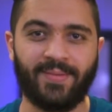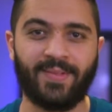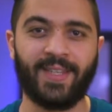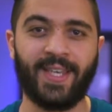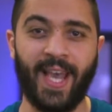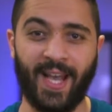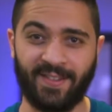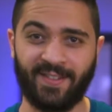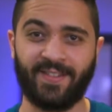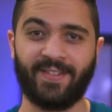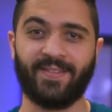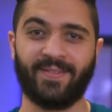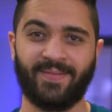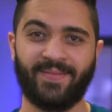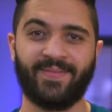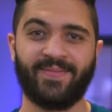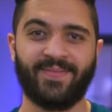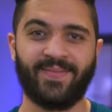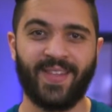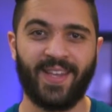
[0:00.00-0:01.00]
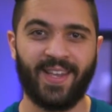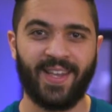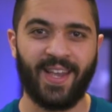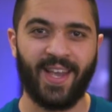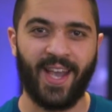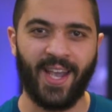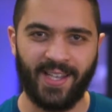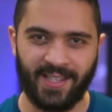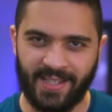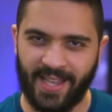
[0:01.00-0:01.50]
Yes,
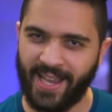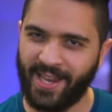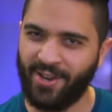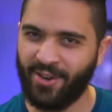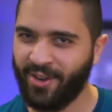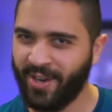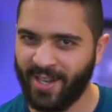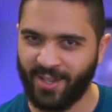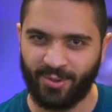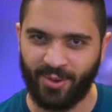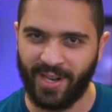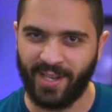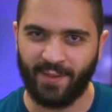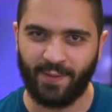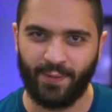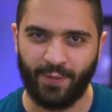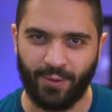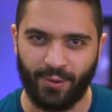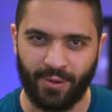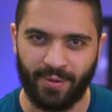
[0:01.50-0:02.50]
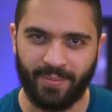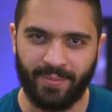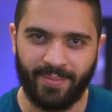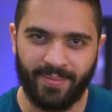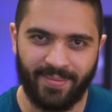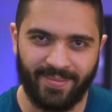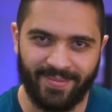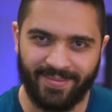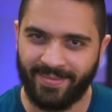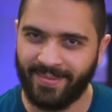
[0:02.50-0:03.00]
it's like you're gonna transform,
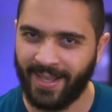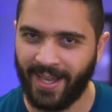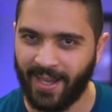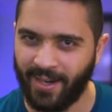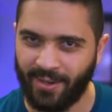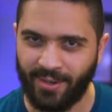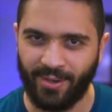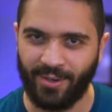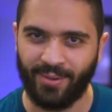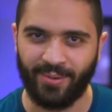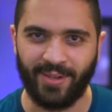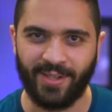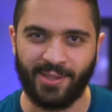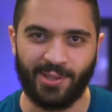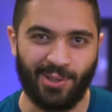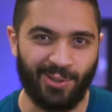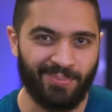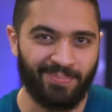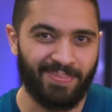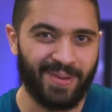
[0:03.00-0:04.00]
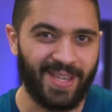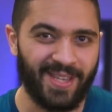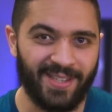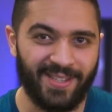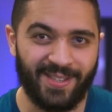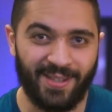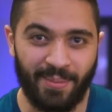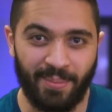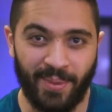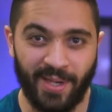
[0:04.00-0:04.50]
I don't know, into a
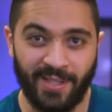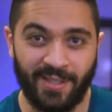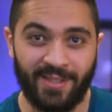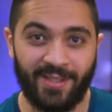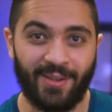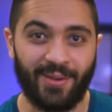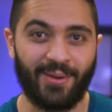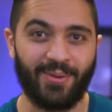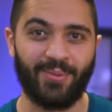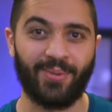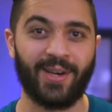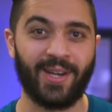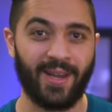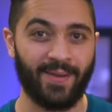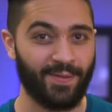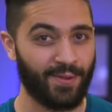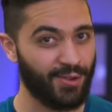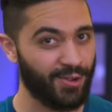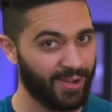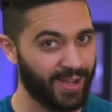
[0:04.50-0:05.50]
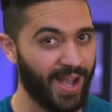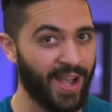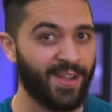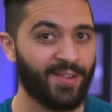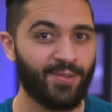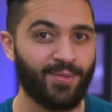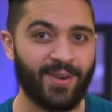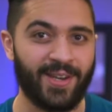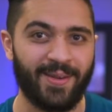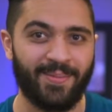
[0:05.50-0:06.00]
beast, a monster, whatever you
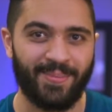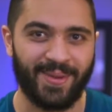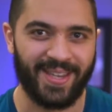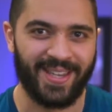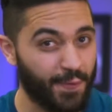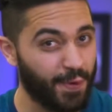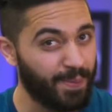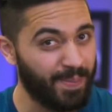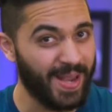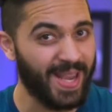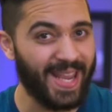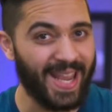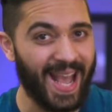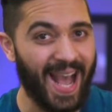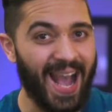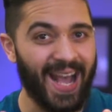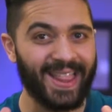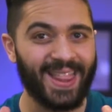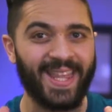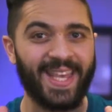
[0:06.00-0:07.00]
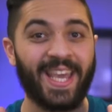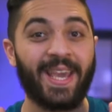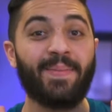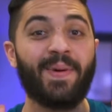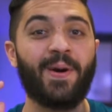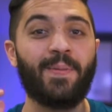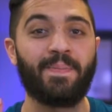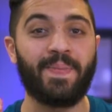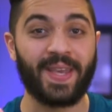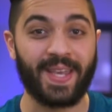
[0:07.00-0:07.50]
guys wanna be. For me, I think
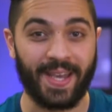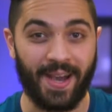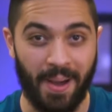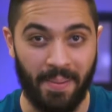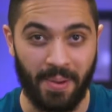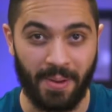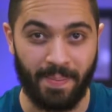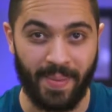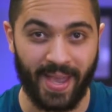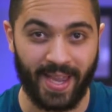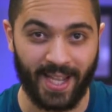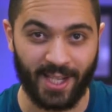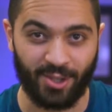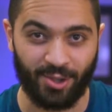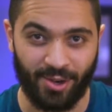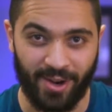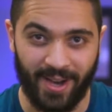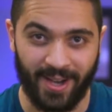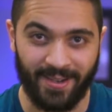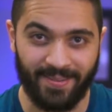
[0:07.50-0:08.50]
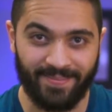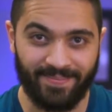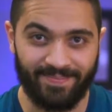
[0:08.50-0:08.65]
about becoming Megatron.